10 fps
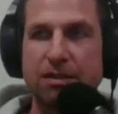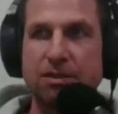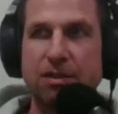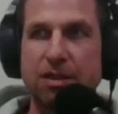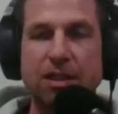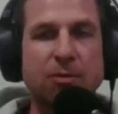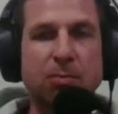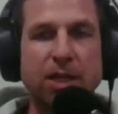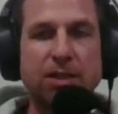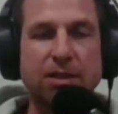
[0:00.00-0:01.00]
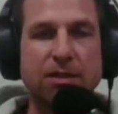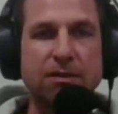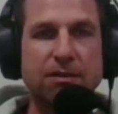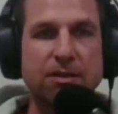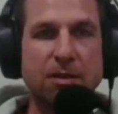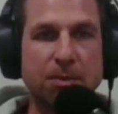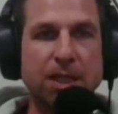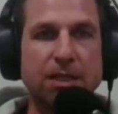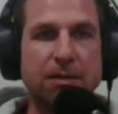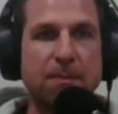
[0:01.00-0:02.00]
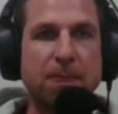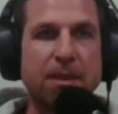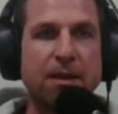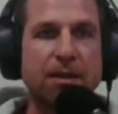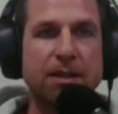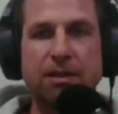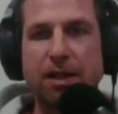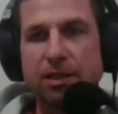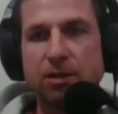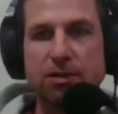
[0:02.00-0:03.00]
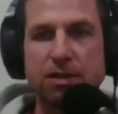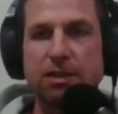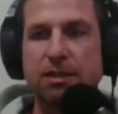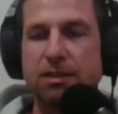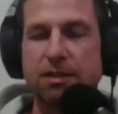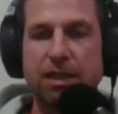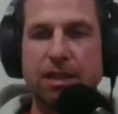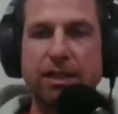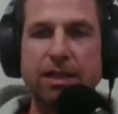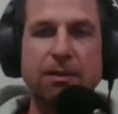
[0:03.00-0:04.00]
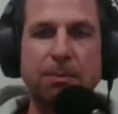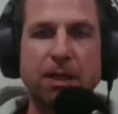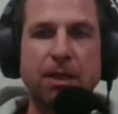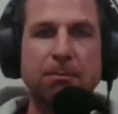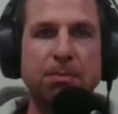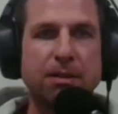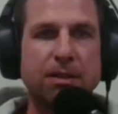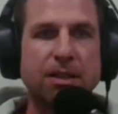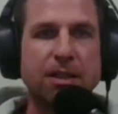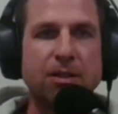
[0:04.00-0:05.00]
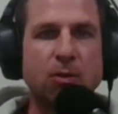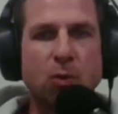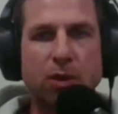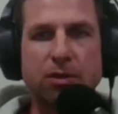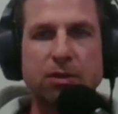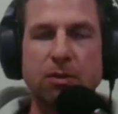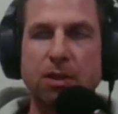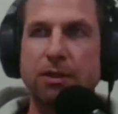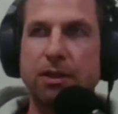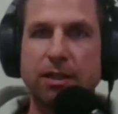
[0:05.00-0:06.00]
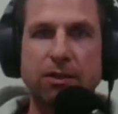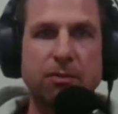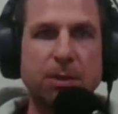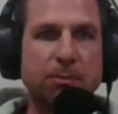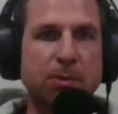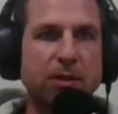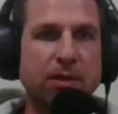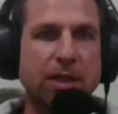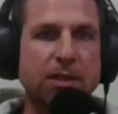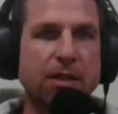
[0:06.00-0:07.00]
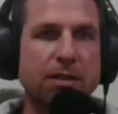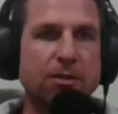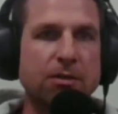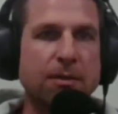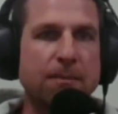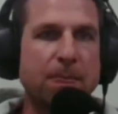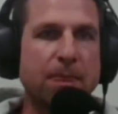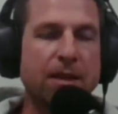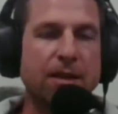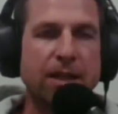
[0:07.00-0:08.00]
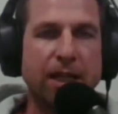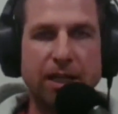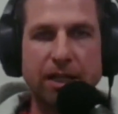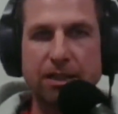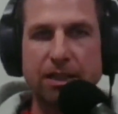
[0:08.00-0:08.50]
just an inspiration to me, because I tend to pick up 1 or 2 little things from each person I talk to. And I